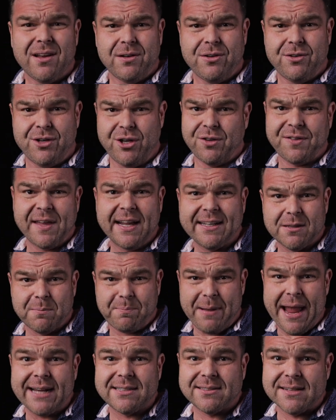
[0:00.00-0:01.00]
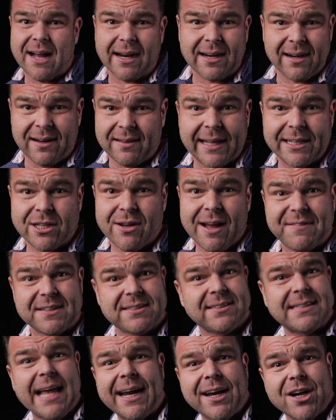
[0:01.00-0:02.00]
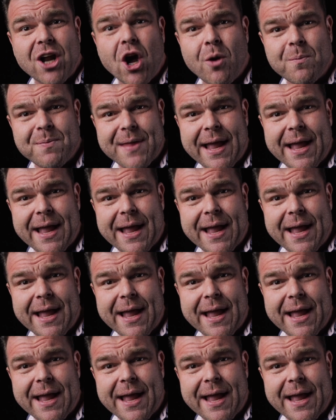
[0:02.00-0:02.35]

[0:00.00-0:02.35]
Do you think the bank's not gonna let you have a second home